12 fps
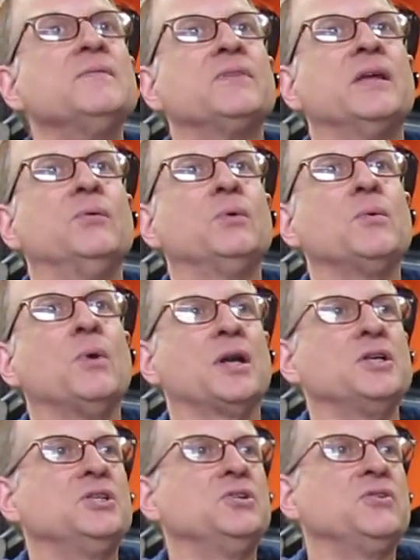and we want
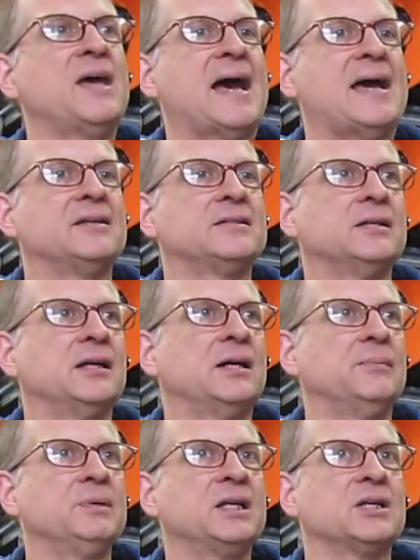to do that
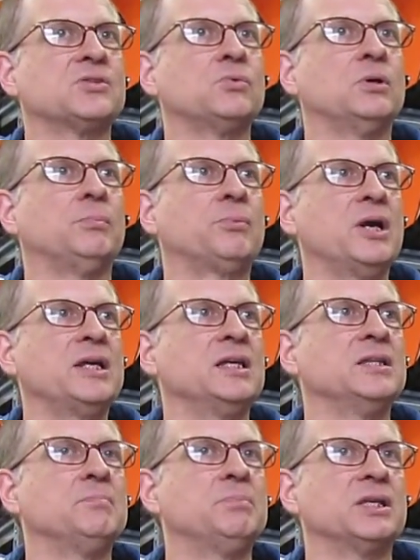because we'll break in
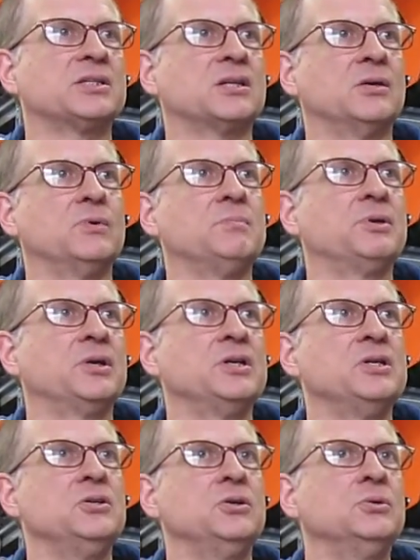the piston. We put a
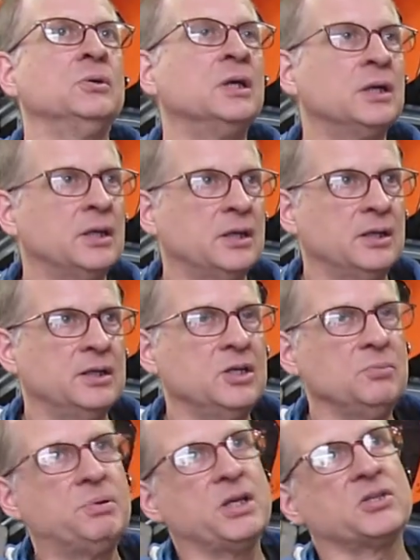new
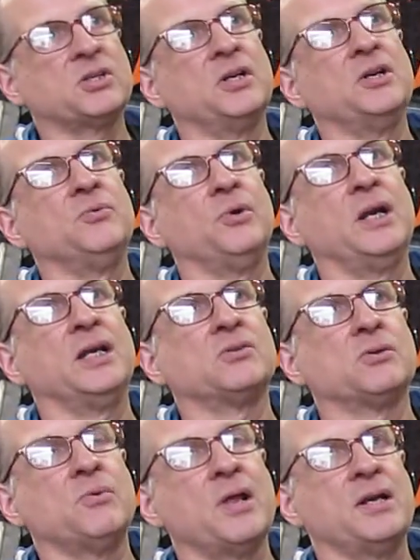piston and rings.
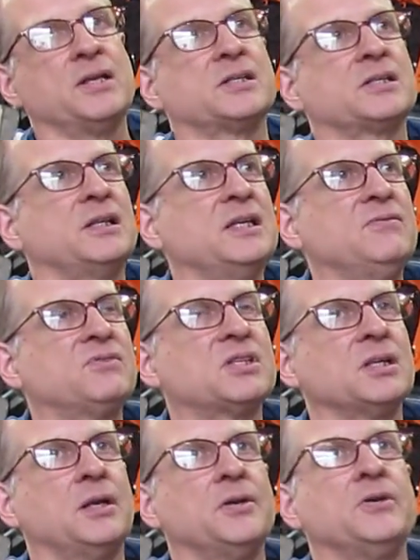We're running a sleeve
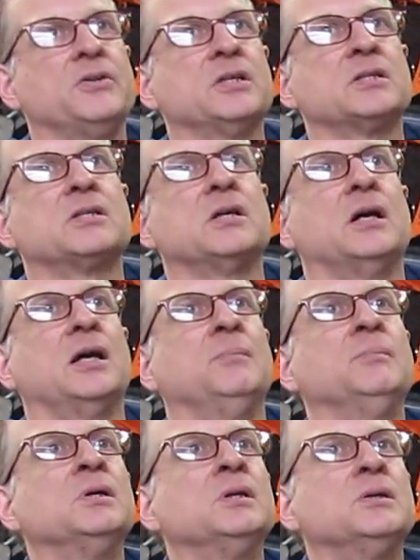cylinder this
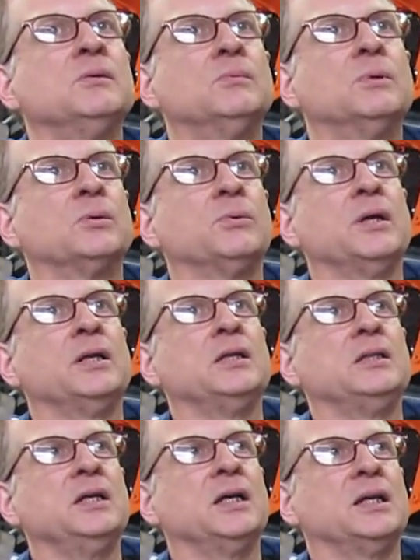time. We're running
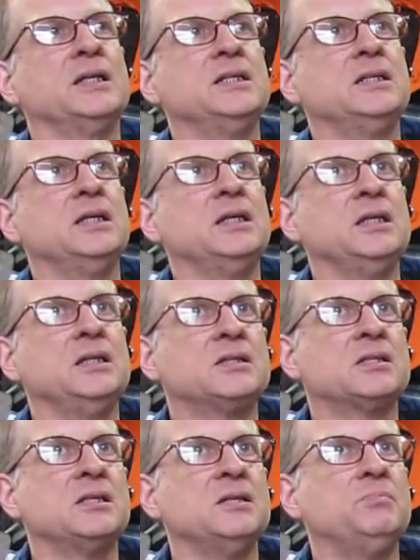the LED
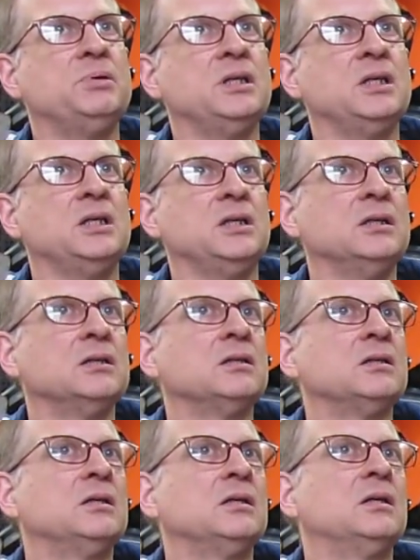CP
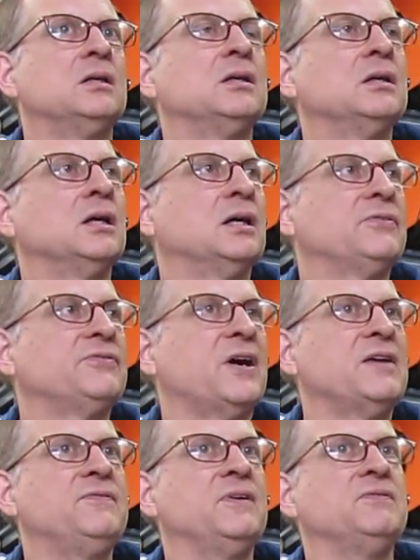
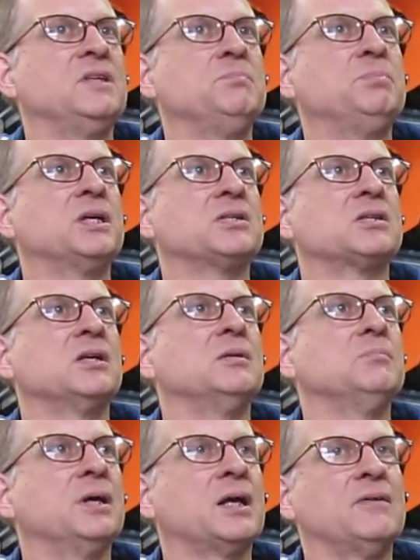550
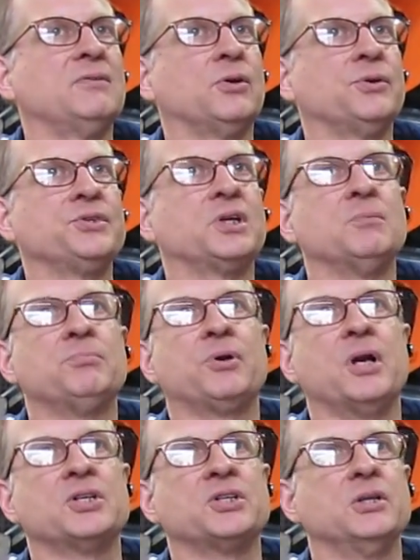piston, but I've lowered the
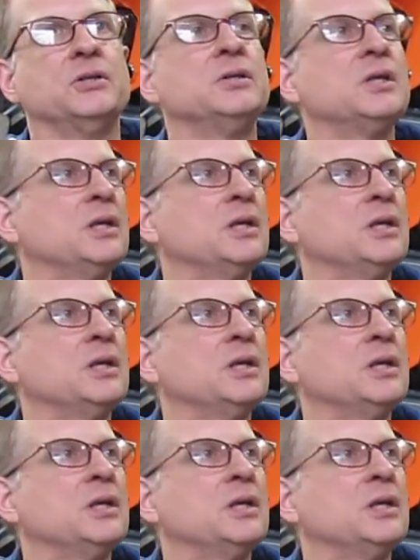compression